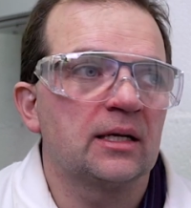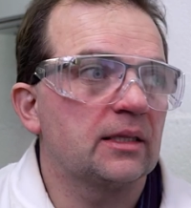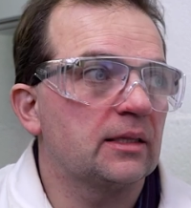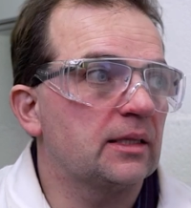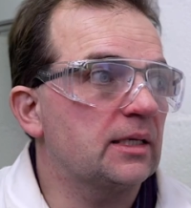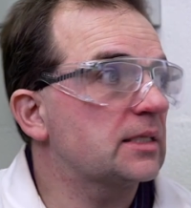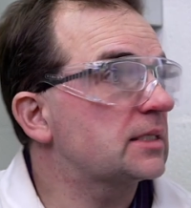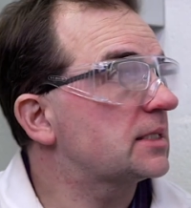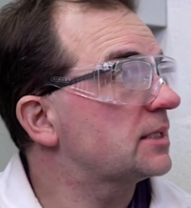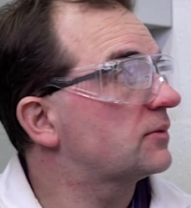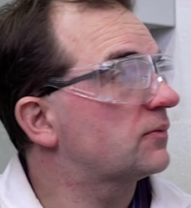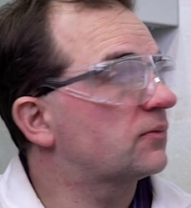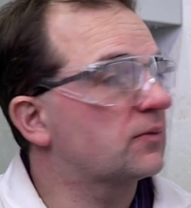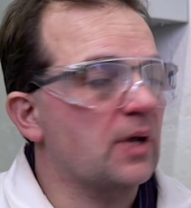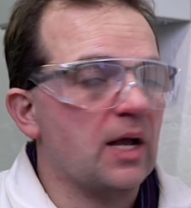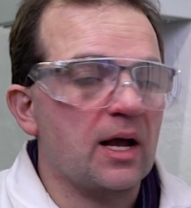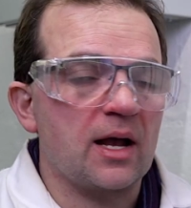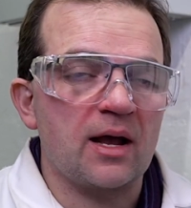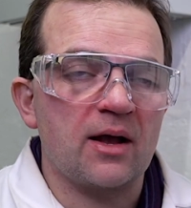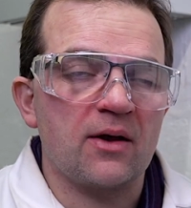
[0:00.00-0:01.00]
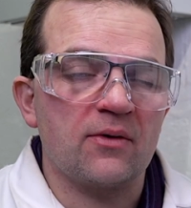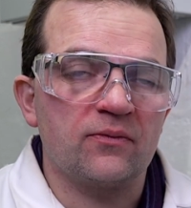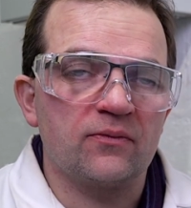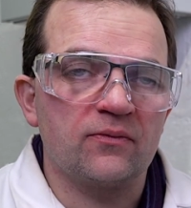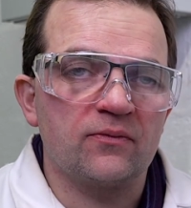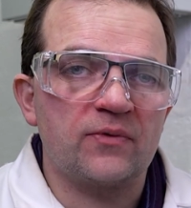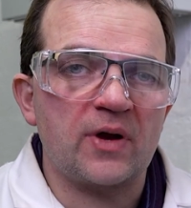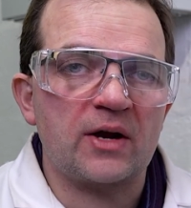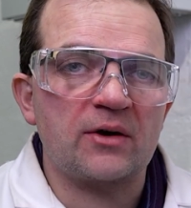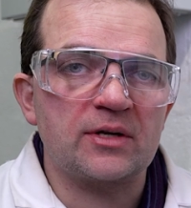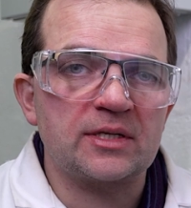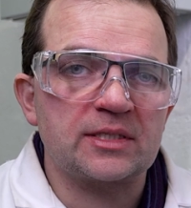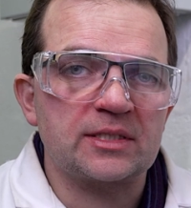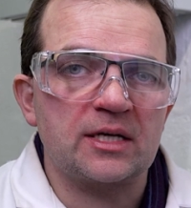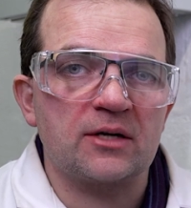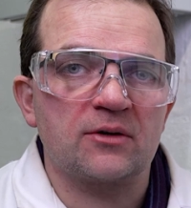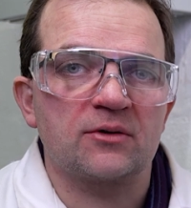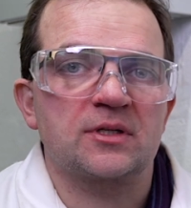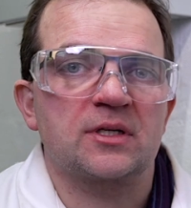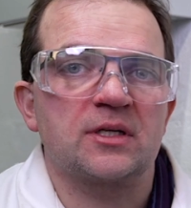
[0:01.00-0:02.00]
This is a very
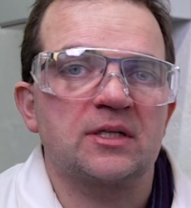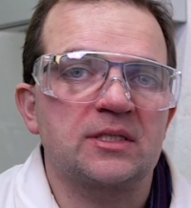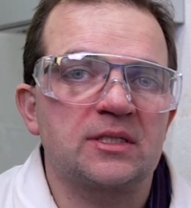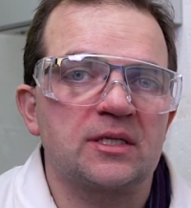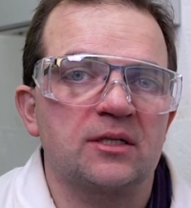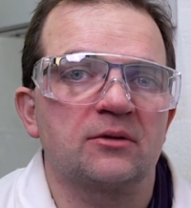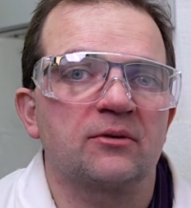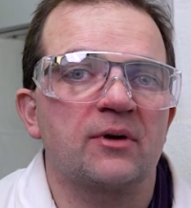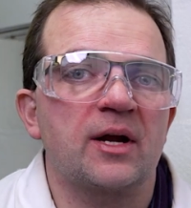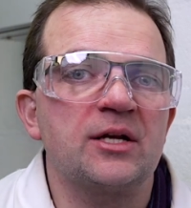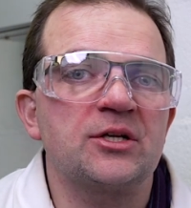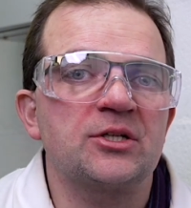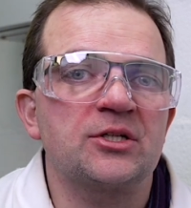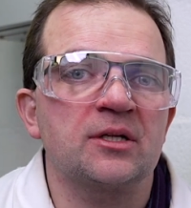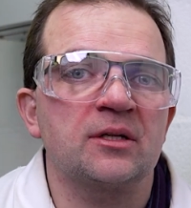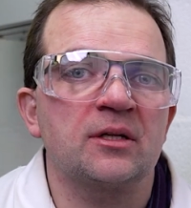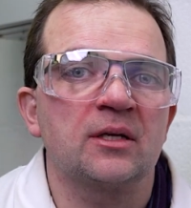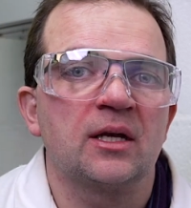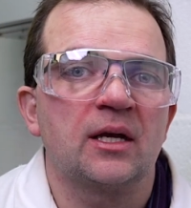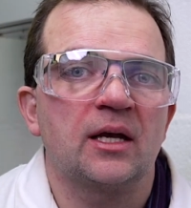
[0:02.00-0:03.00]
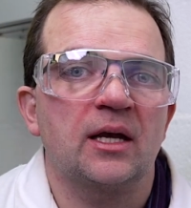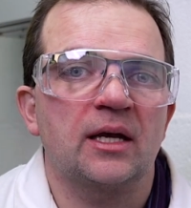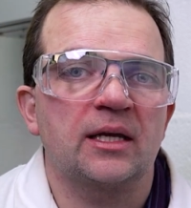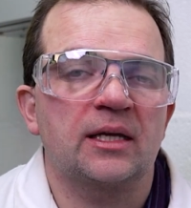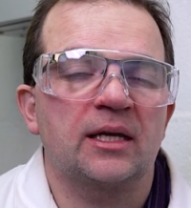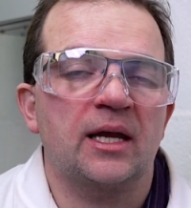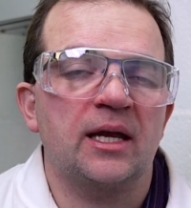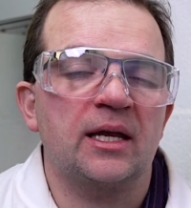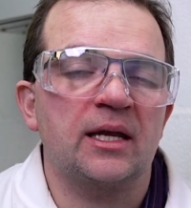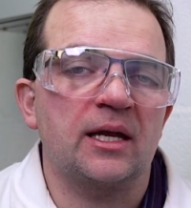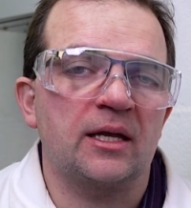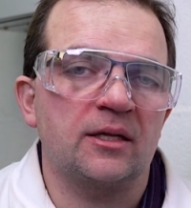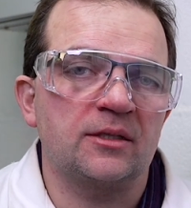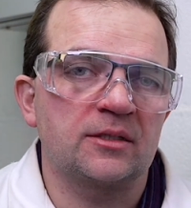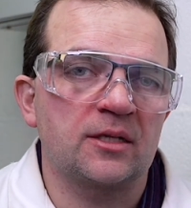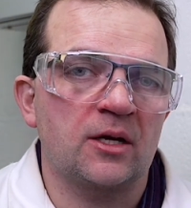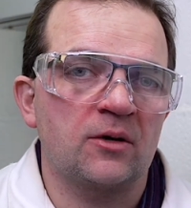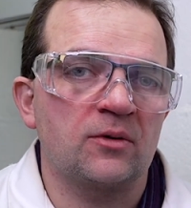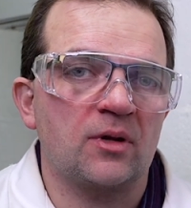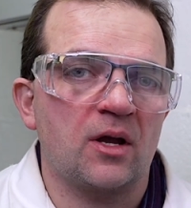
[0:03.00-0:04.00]
serious consideration, okay, and
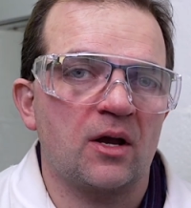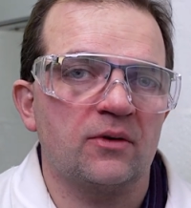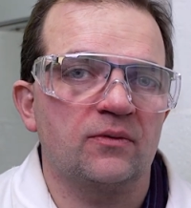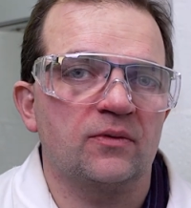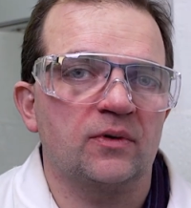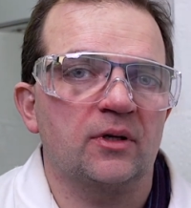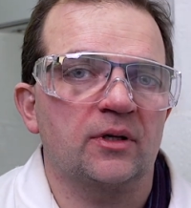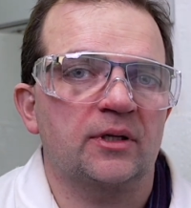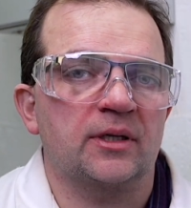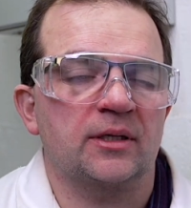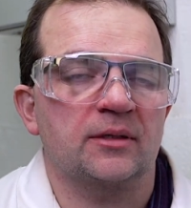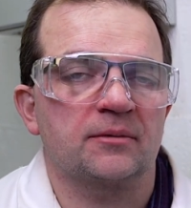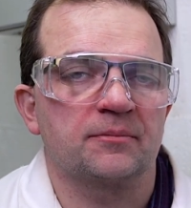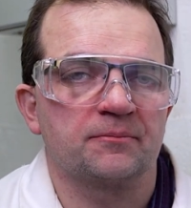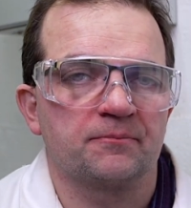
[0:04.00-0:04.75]
don't overlook it.